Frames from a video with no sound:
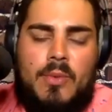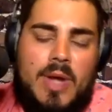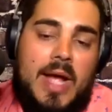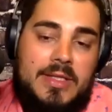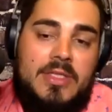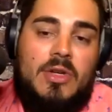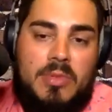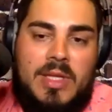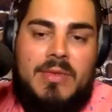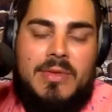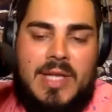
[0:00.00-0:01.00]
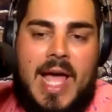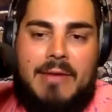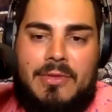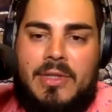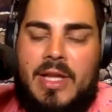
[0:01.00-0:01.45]
Well, I still believe there's an
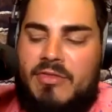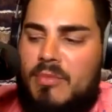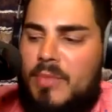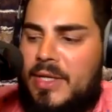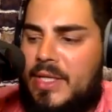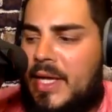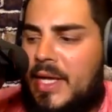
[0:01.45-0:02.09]
afterlife, but